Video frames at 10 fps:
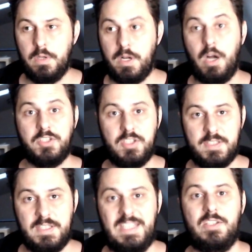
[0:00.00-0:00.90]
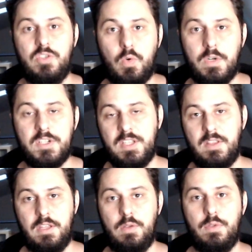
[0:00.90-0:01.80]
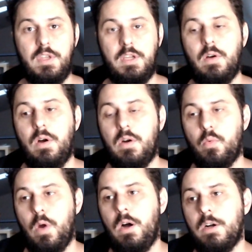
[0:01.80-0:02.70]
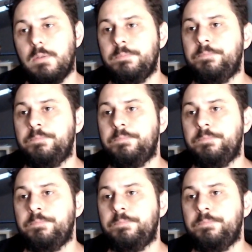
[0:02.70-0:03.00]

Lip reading: consciously endorse and that you think are wrong.